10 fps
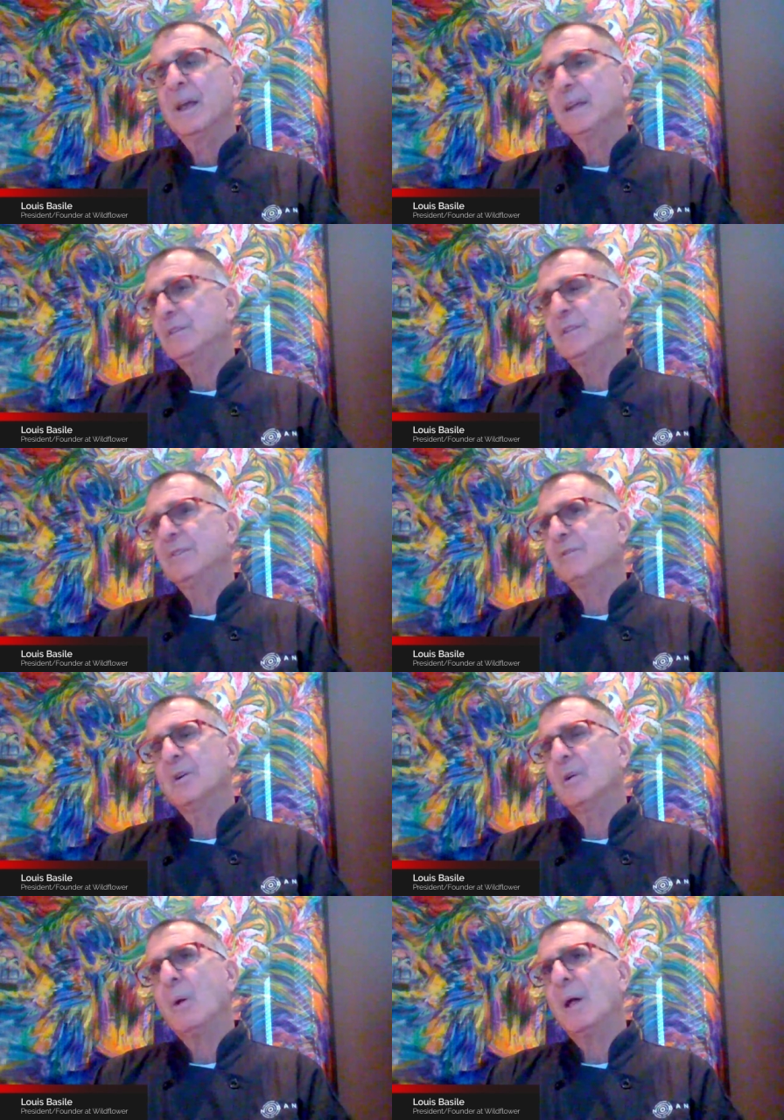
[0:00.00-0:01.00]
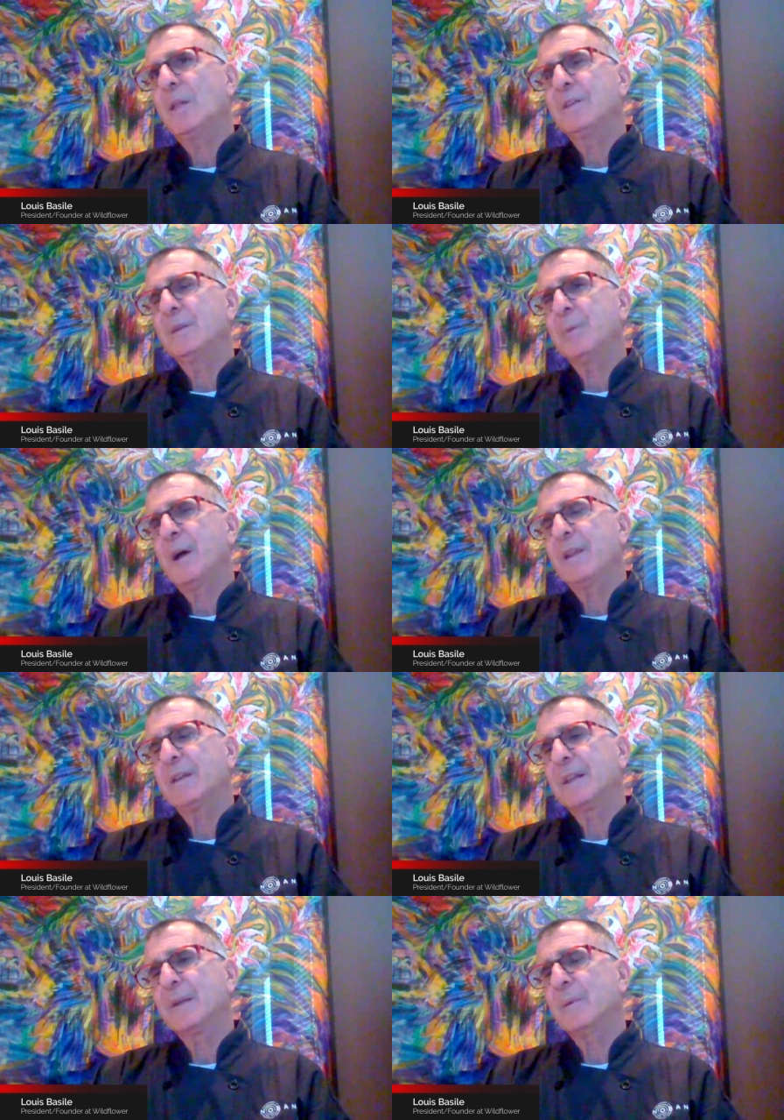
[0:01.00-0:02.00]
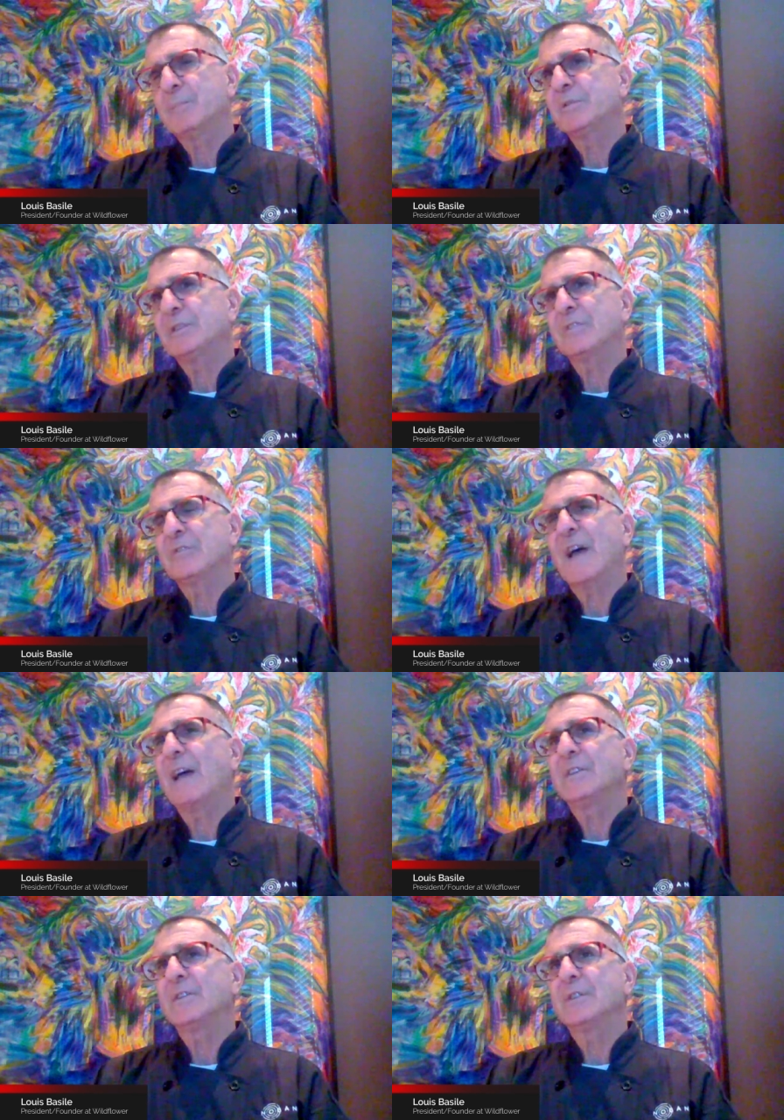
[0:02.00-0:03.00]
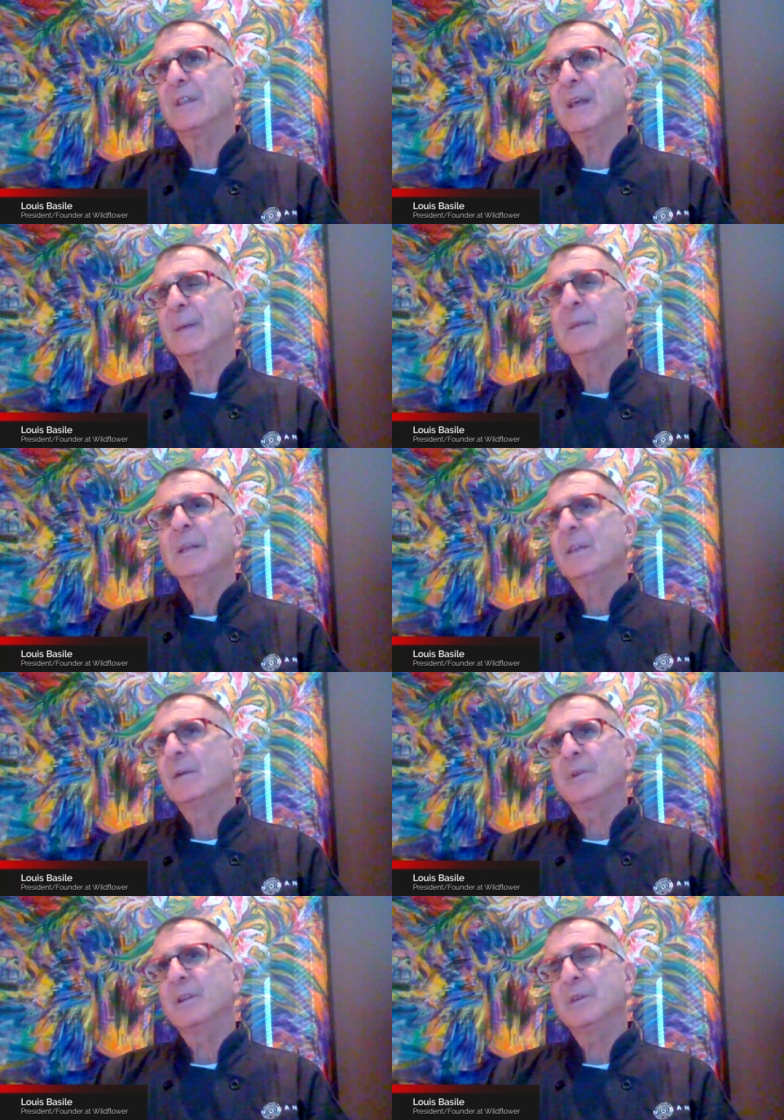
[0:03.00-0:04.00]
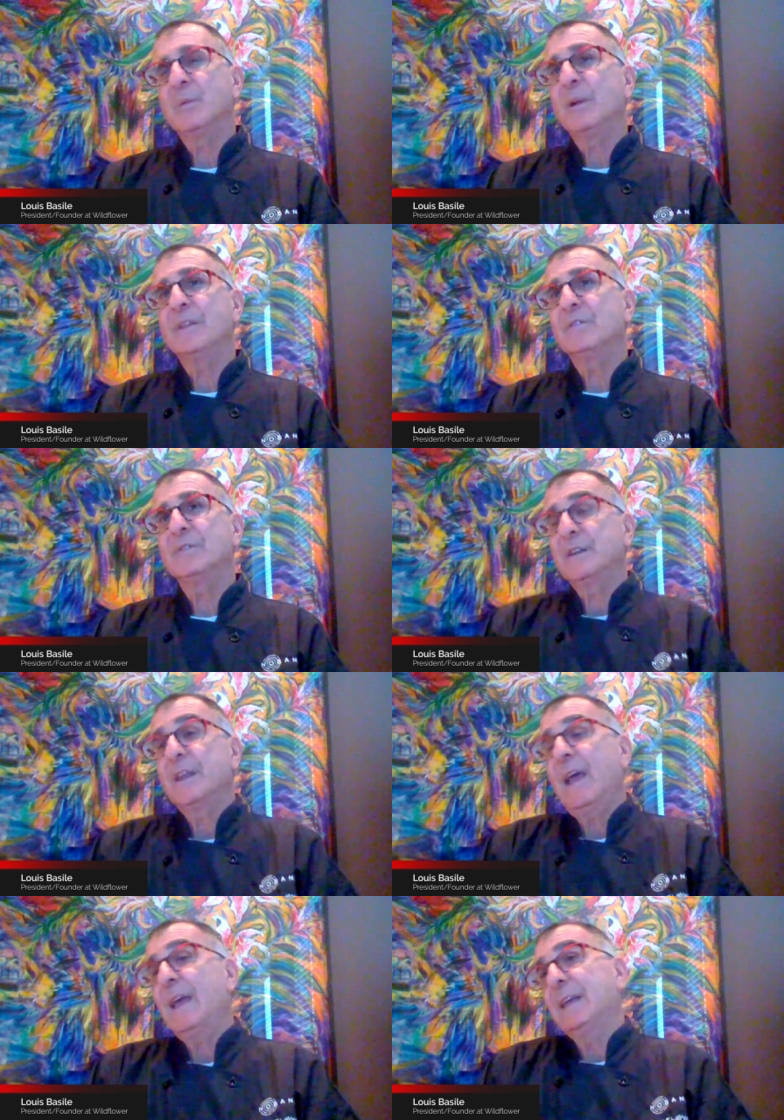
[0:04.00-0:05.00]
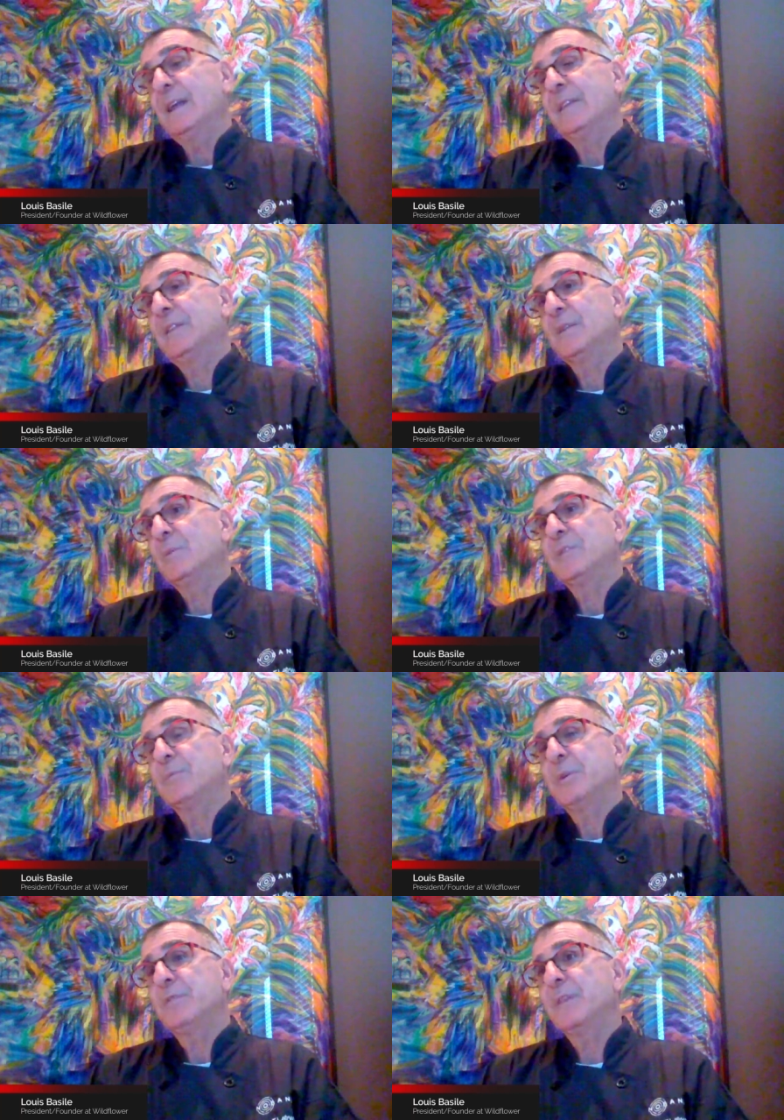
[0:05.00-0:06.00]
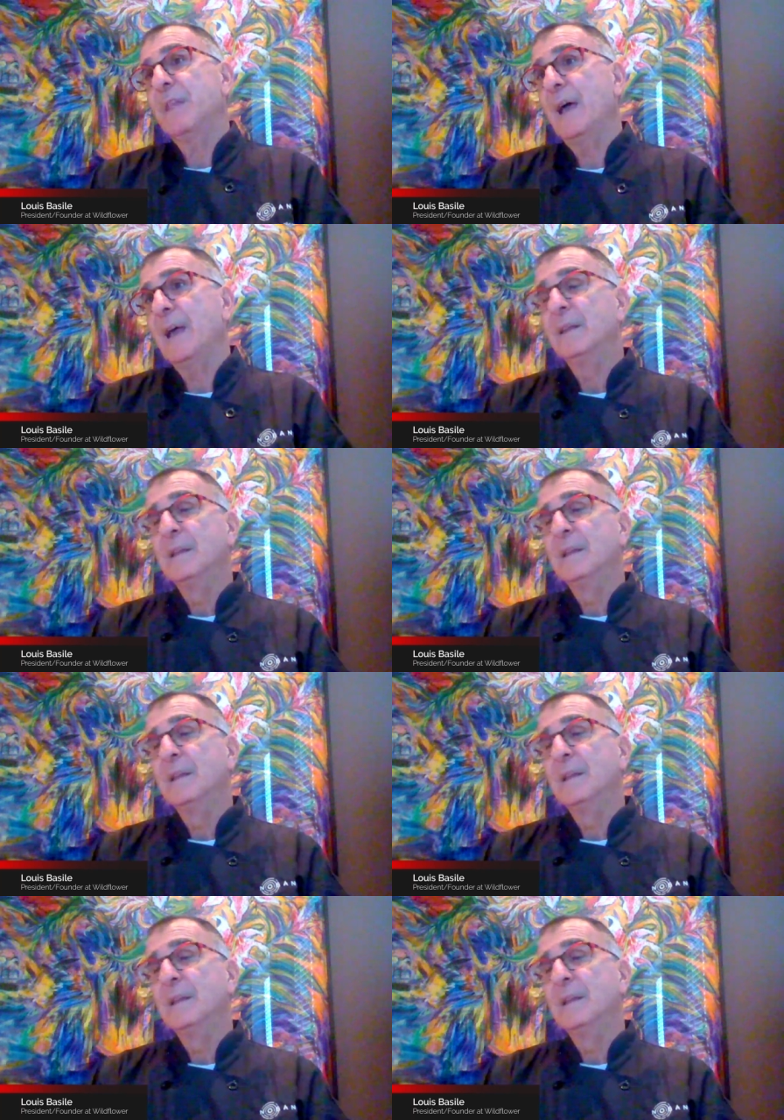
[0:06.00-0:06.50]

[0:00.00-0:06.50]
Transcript: and deliver a quality product that represents value to them that really wins the day. And I think we've proven right. that